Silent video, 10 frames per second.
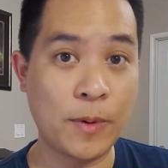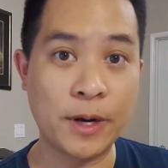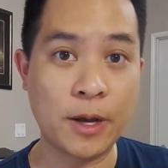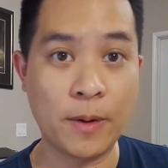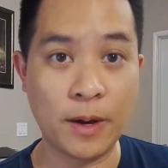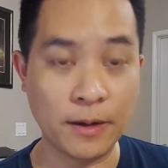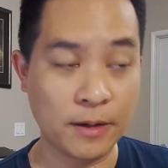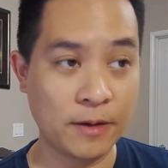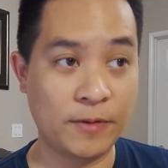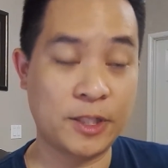want to go on.
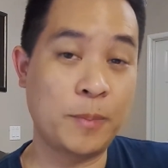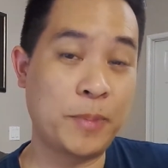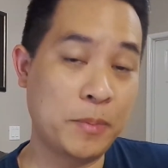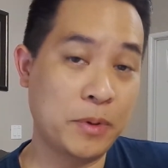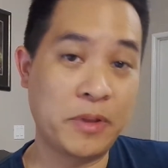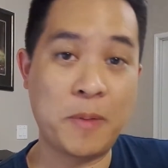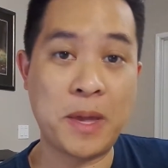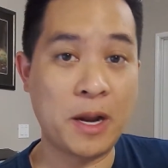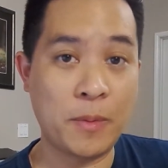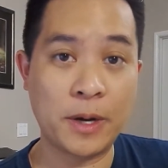For some people, they
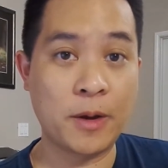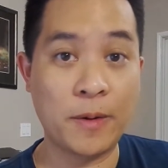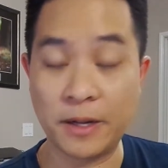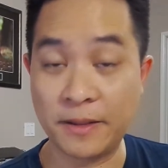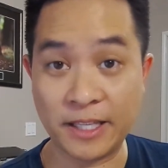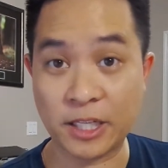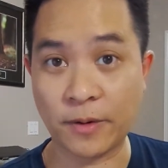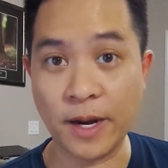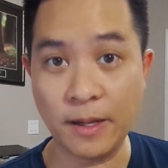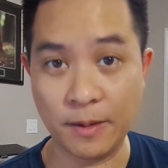may not want to go on it, and that's
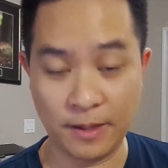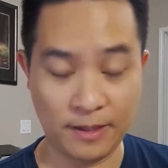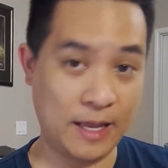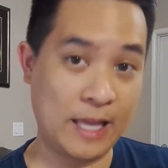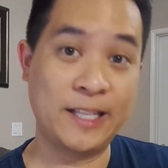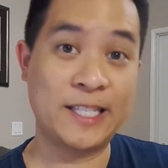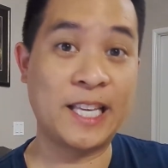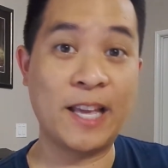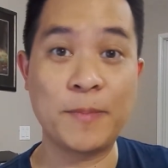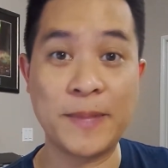great. At least
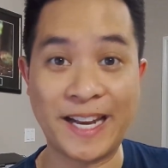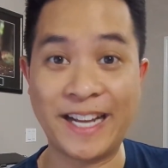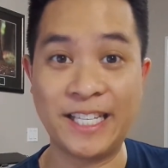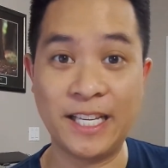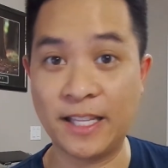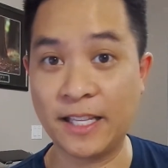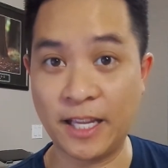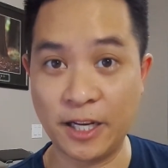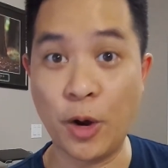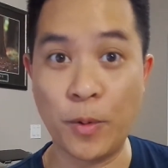it gave them that idea that
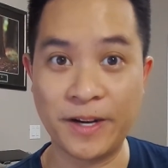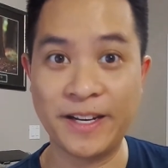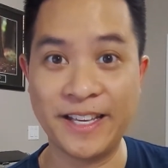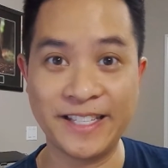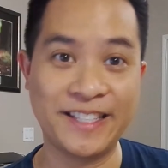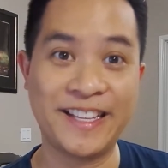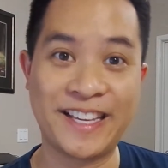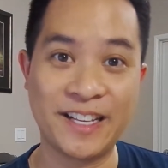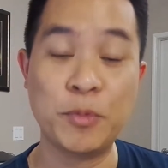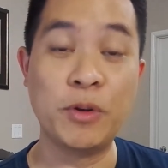they know what it is and they
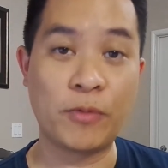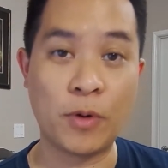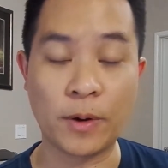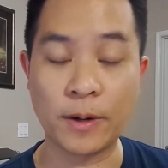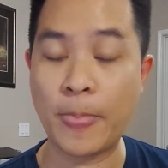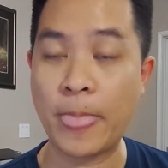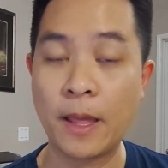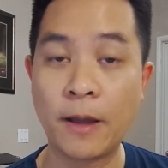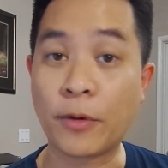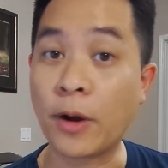can move forward
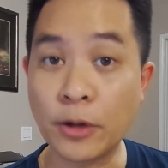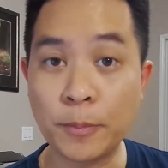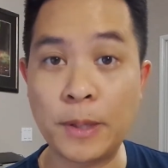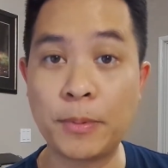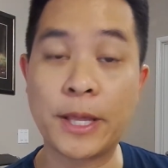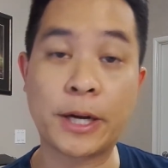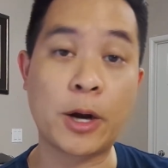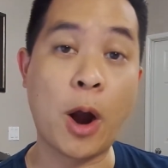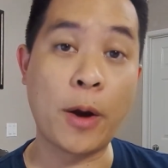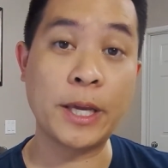for other people that
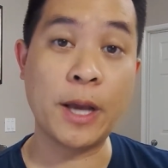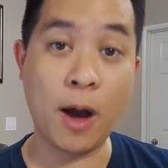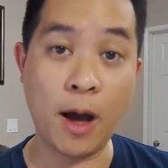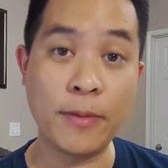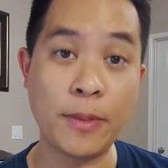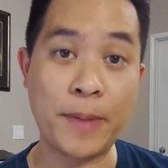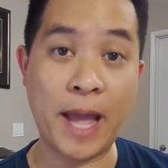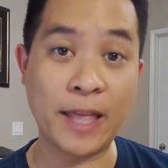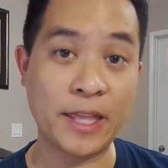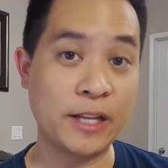are already on the
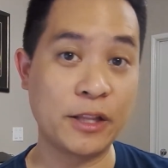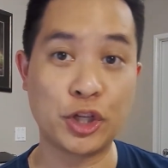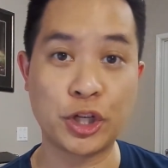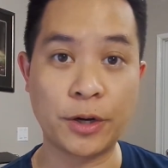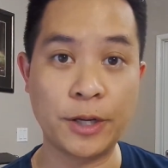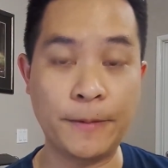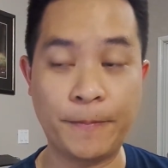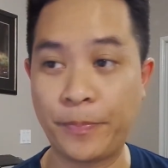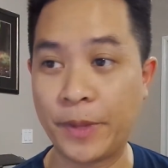path and on the journey,